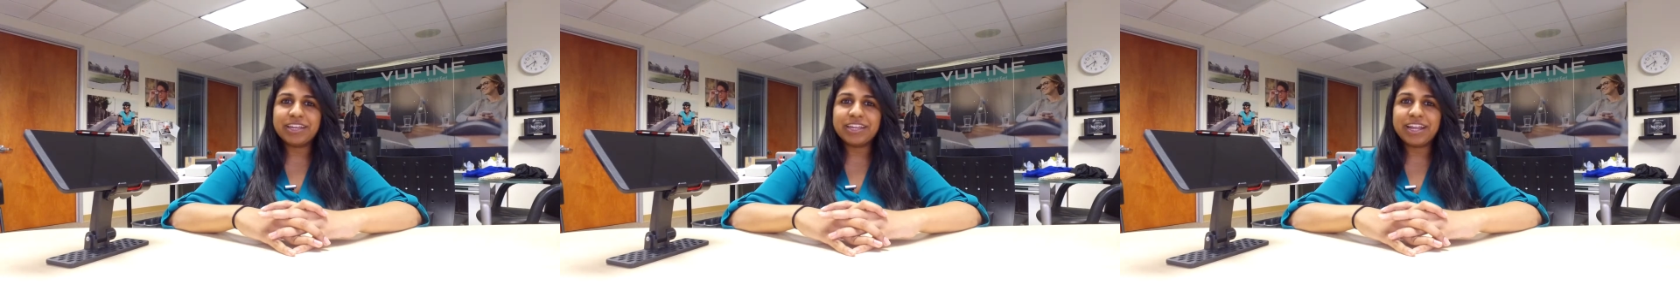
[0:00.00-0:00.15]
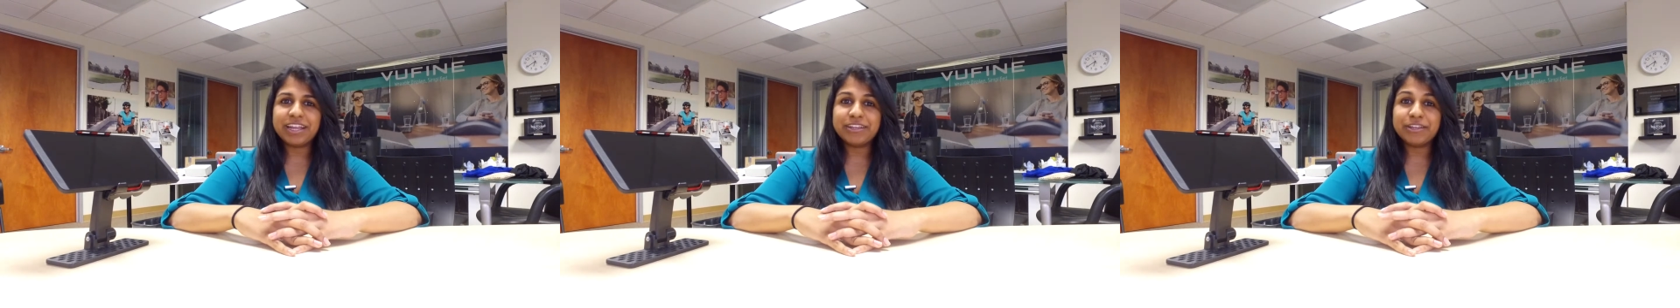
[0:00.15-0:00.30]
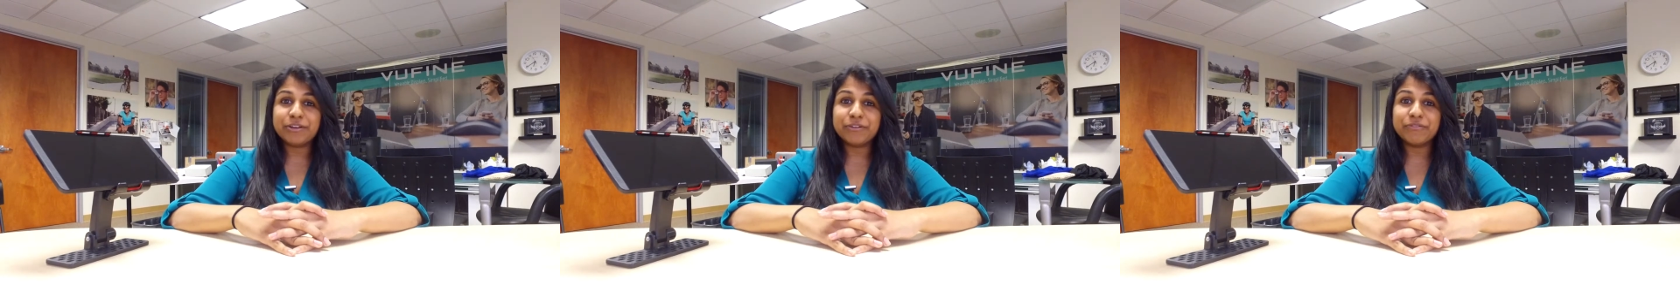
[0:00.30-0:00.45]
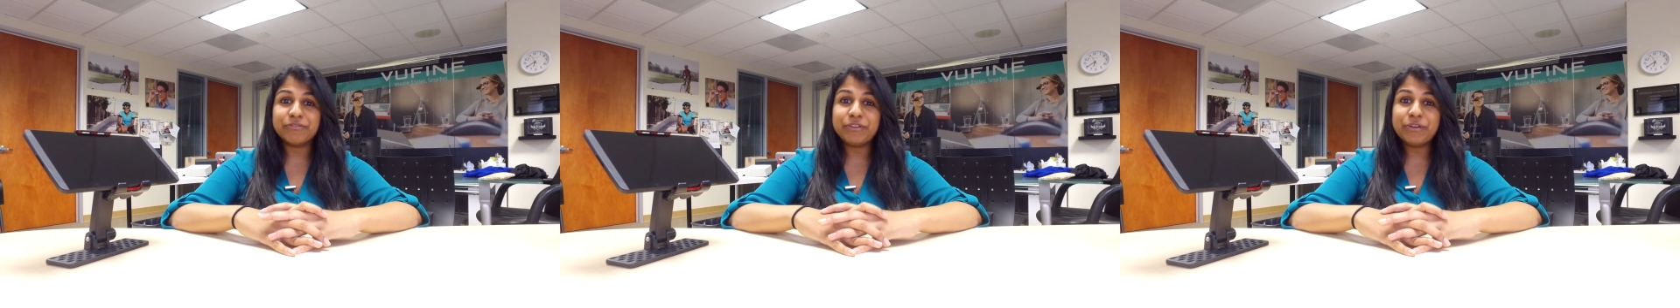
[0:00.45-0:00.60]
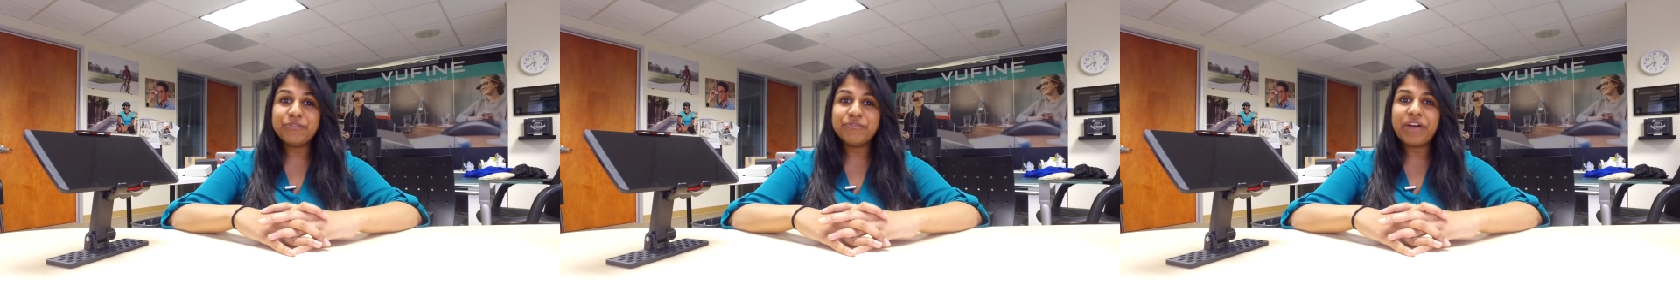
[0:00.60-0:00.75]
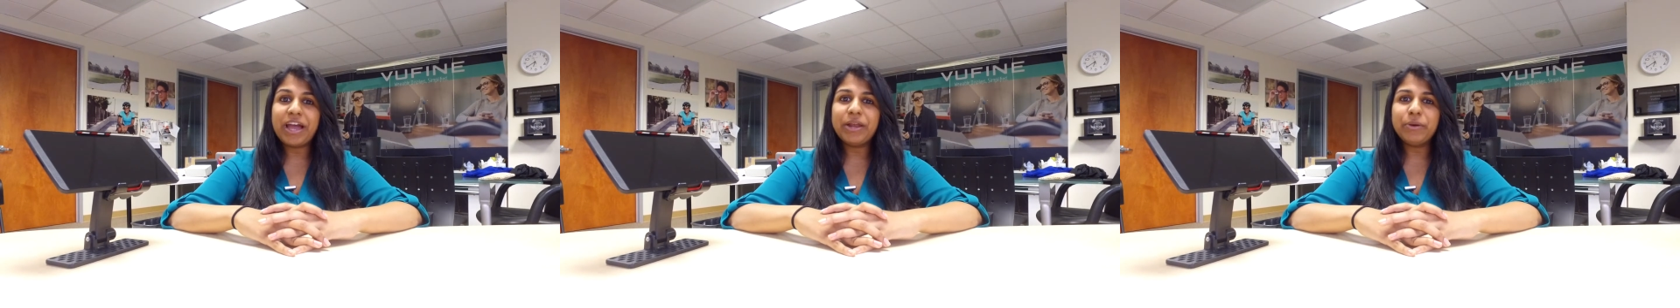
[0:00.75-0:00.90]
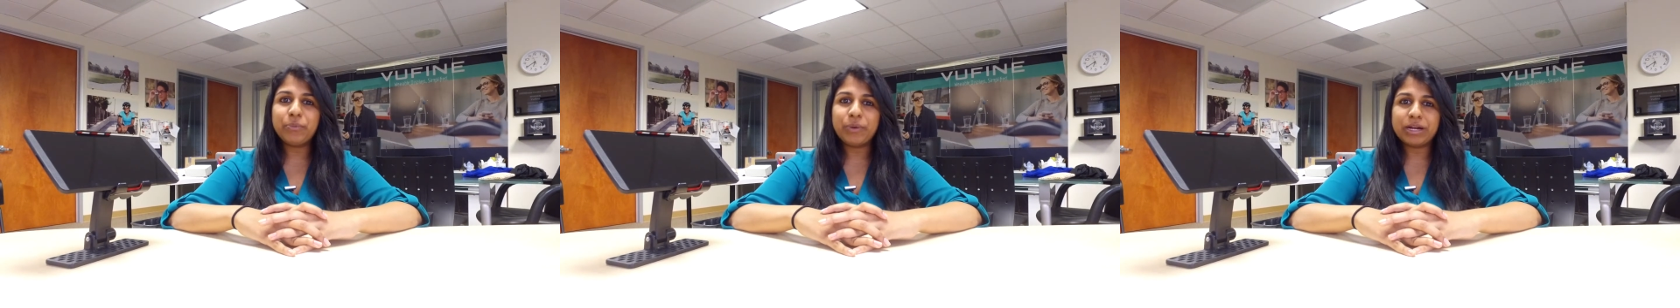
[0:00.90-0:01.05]
connect your
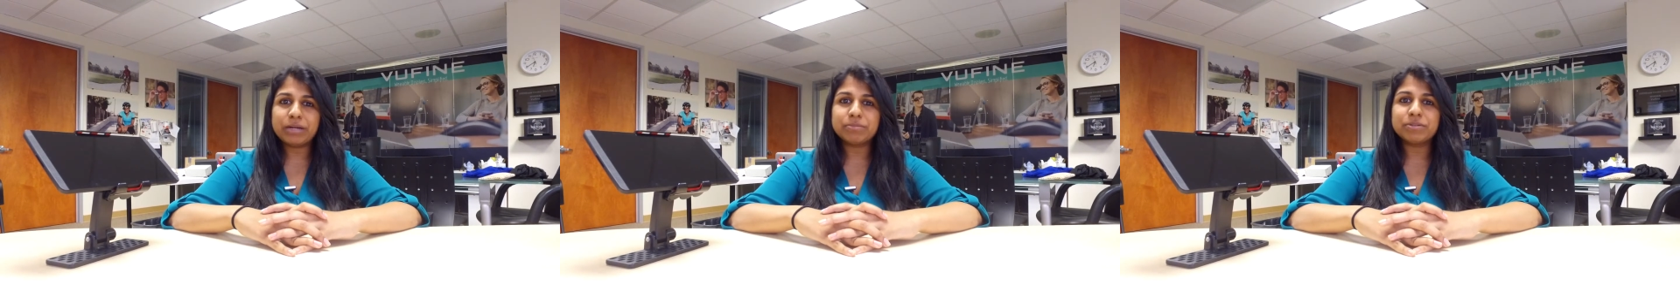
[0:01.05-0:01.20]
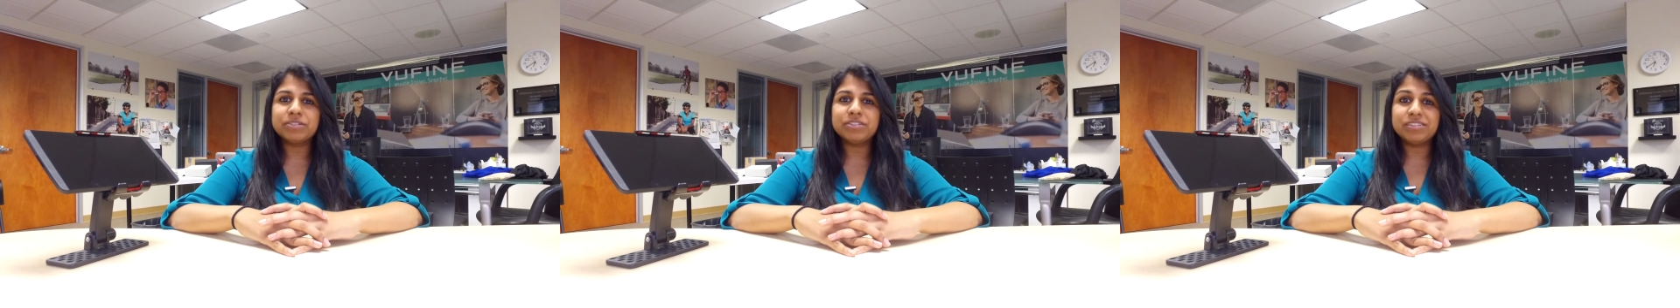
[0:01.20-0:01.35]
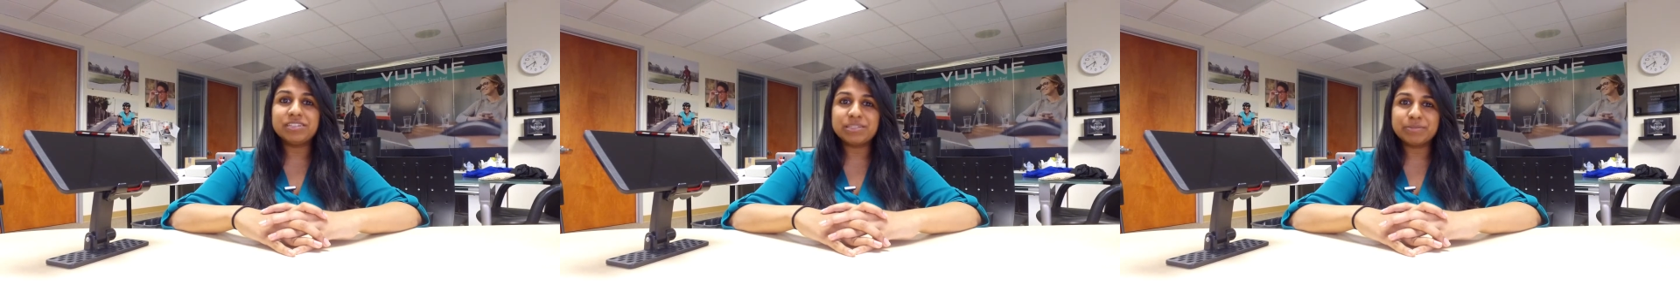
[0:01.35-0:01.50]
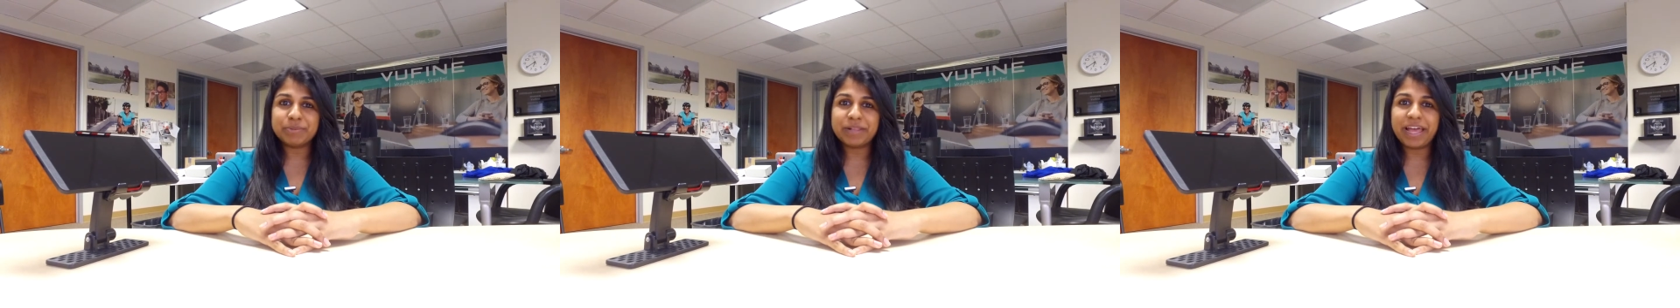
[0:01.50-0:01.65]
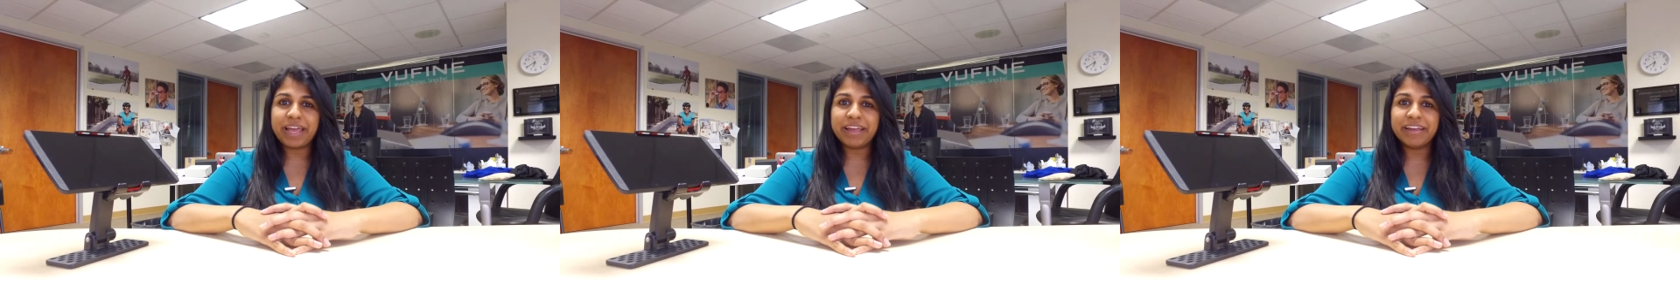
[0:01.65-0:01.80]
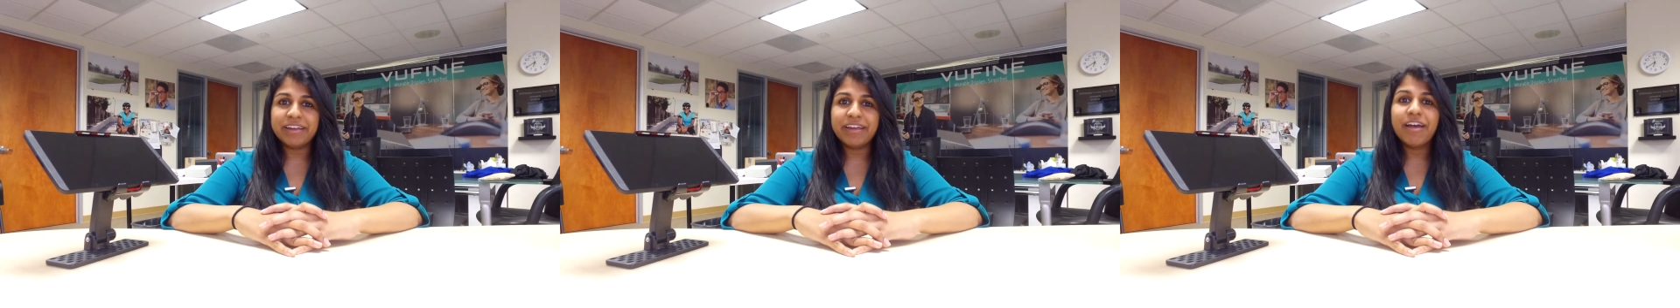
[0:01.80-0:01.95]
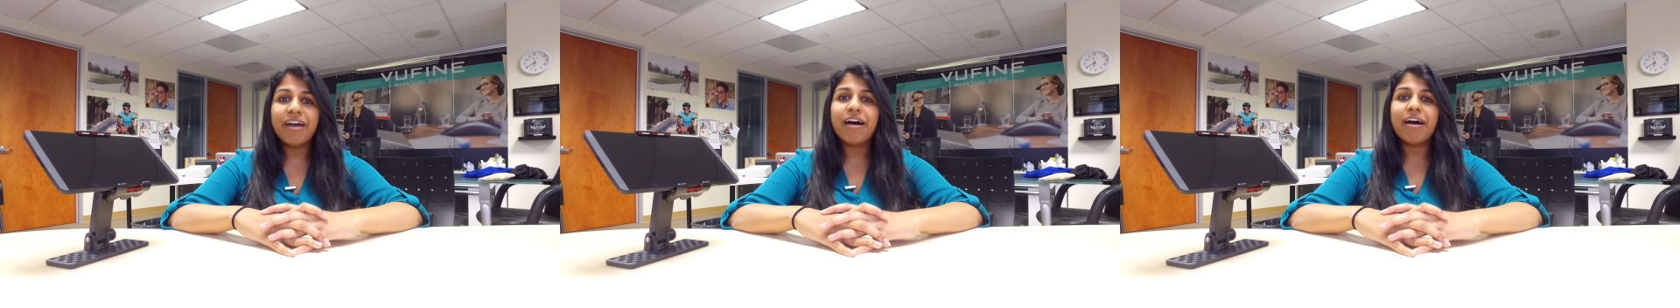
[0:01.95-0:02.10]
Vufine wearable display